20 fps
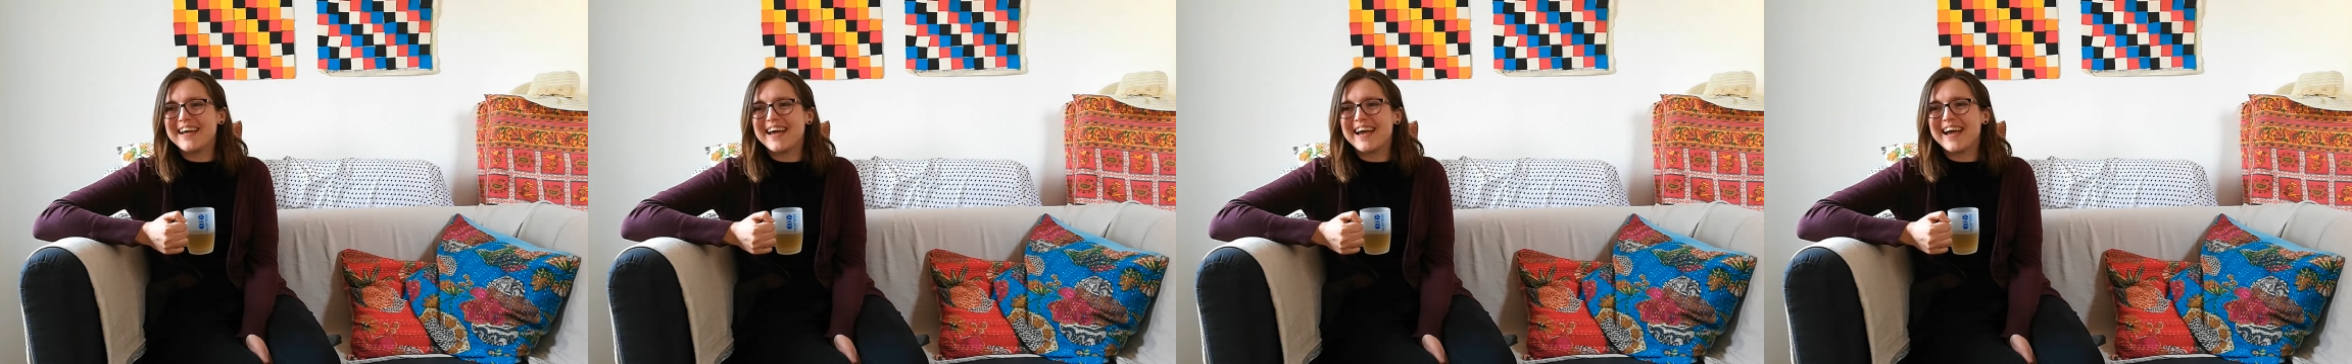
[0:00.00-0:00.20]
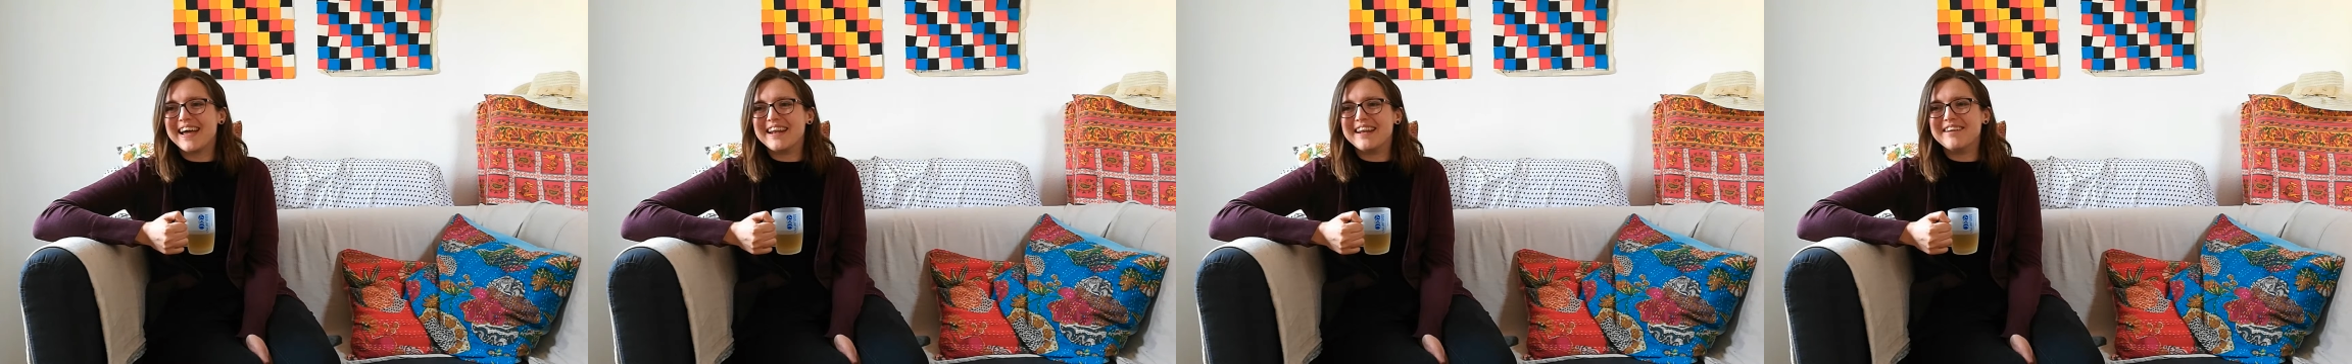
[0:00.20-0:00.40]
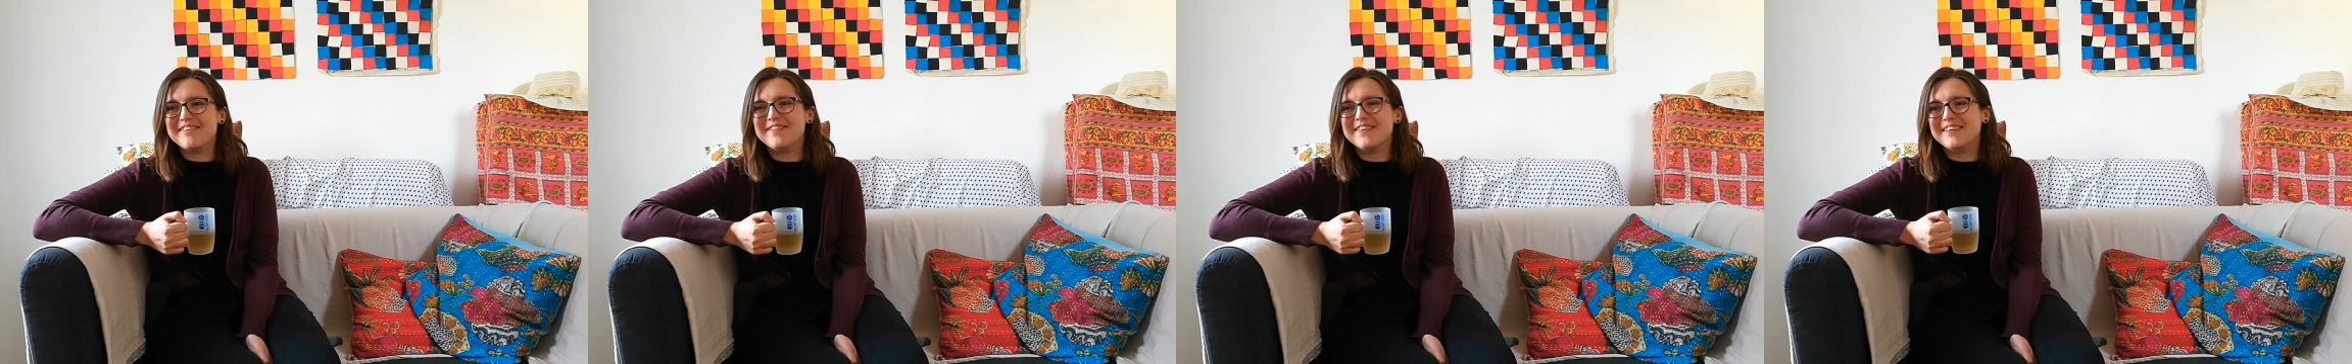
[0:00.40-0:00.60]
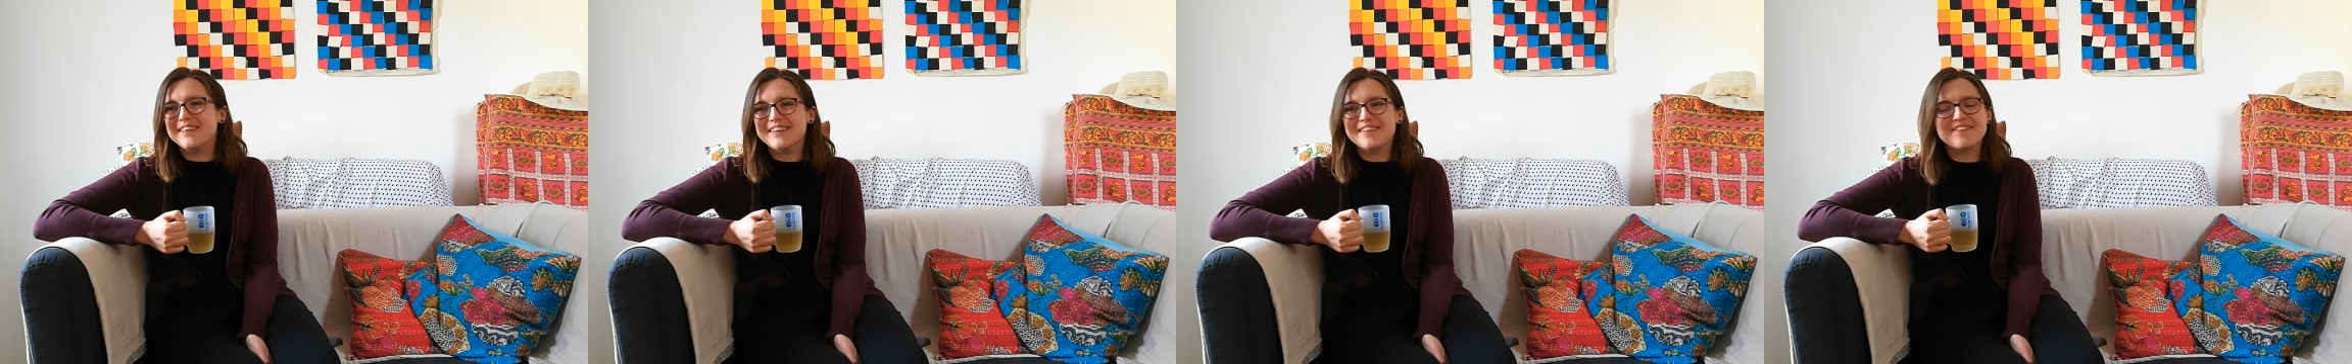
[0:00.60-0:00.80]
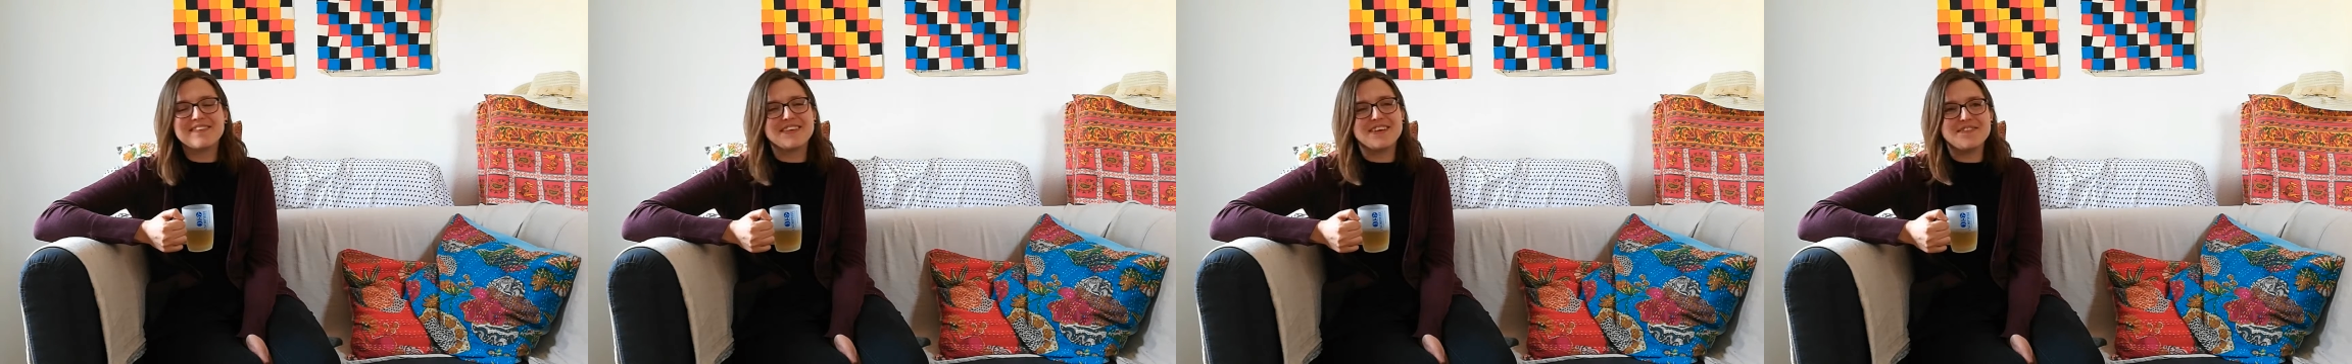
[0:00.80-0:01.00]
And if you
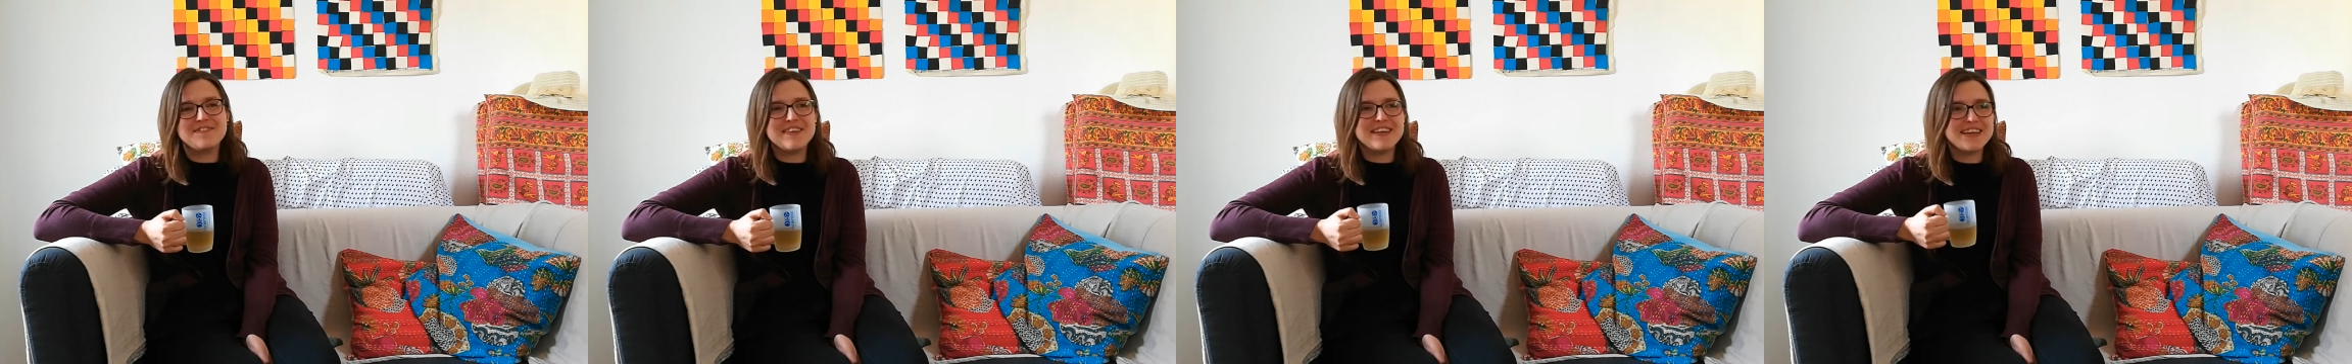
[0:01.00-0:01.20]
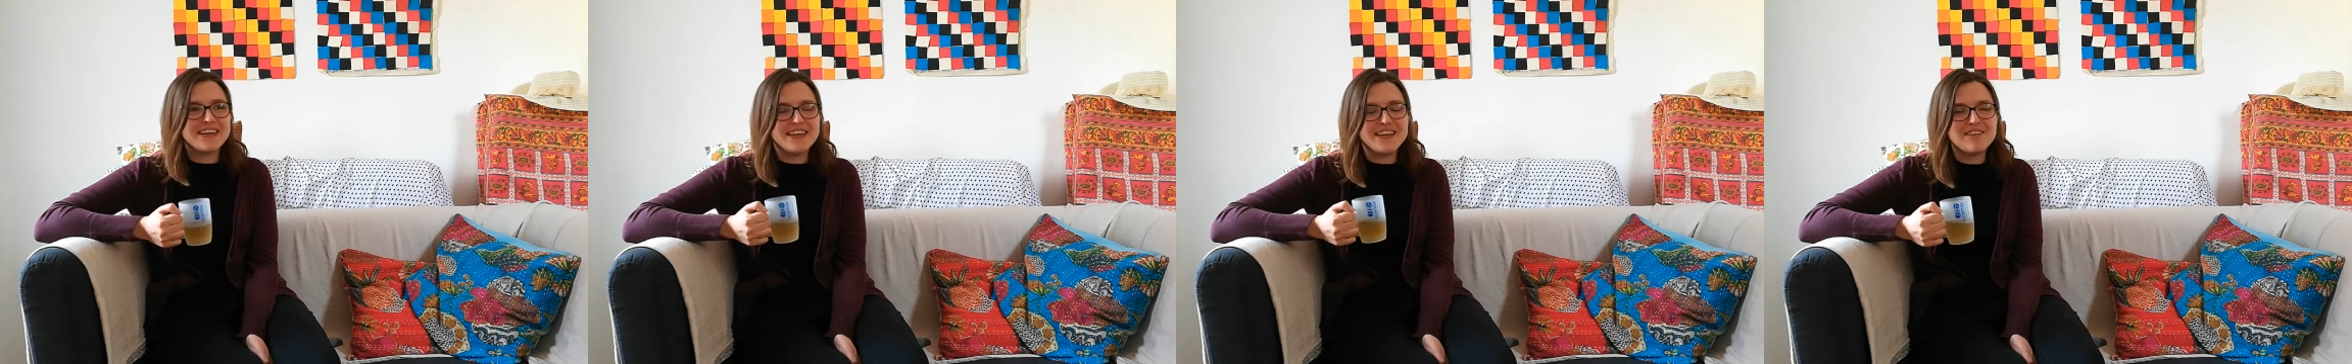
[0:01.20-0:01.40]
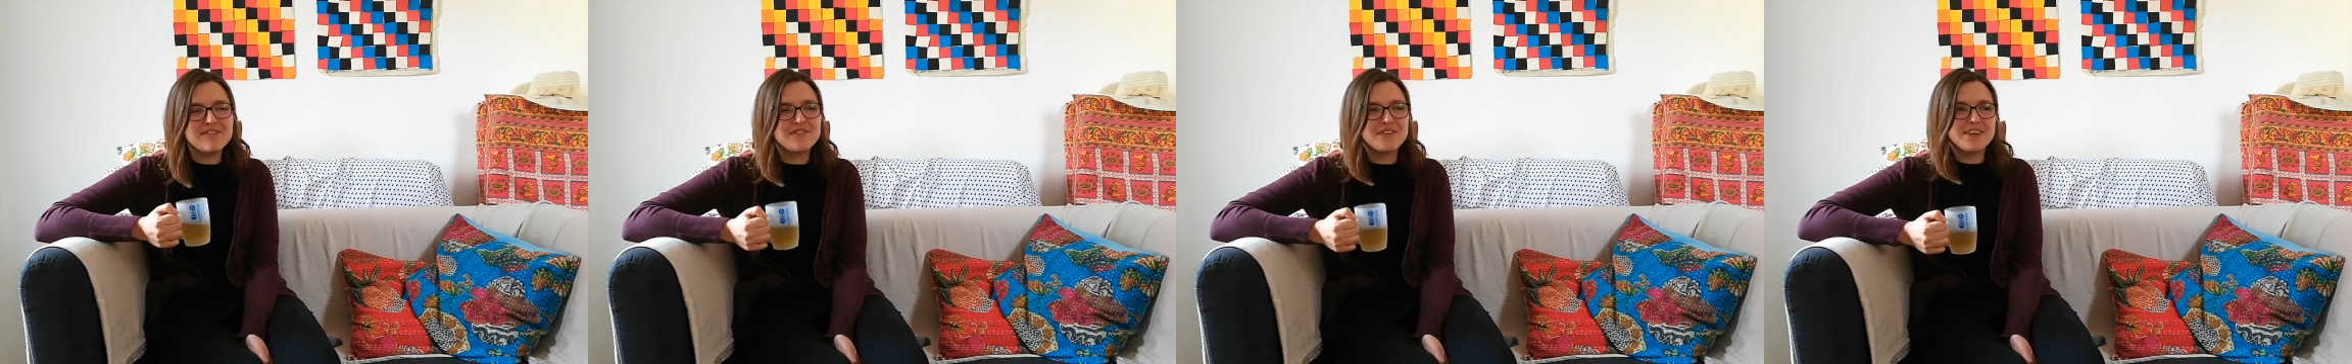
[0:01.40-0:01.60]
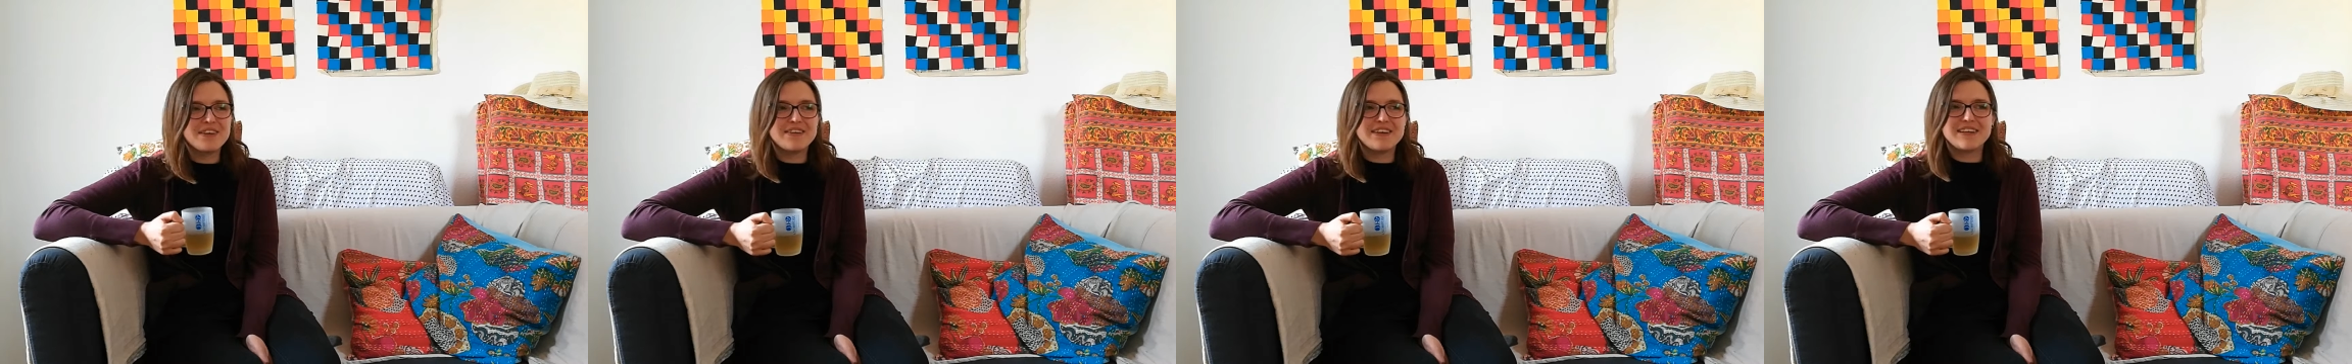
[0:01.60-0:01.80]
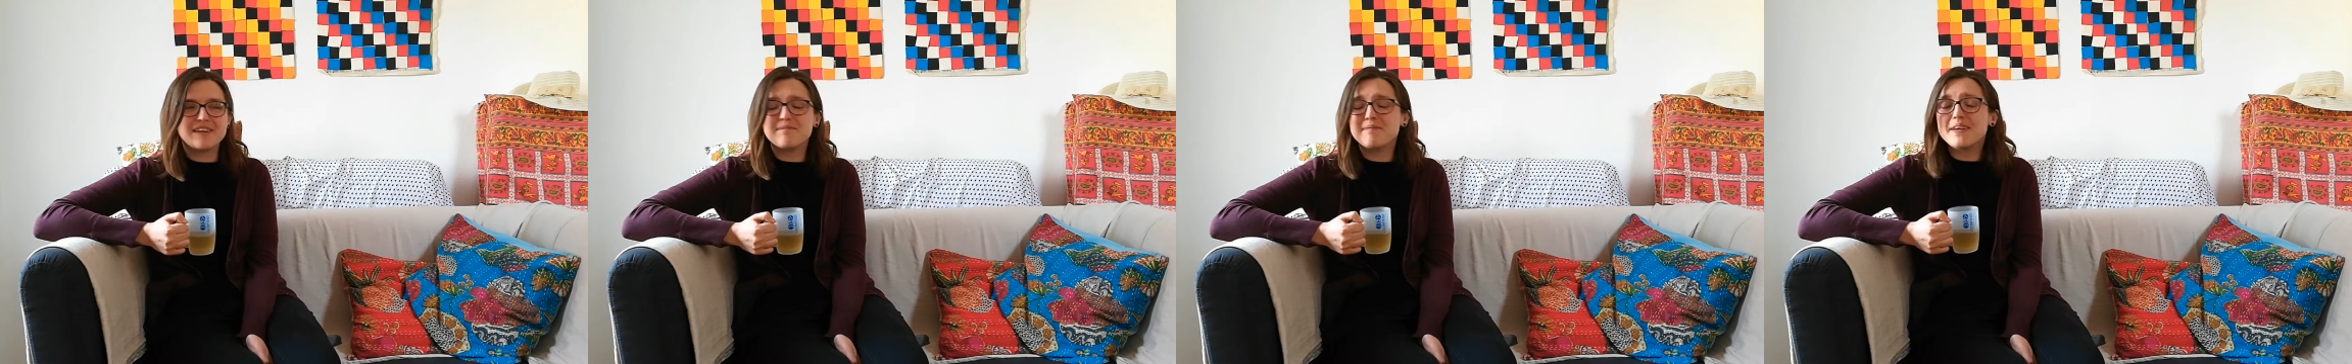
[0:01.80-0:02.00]
love them, you can keep following them.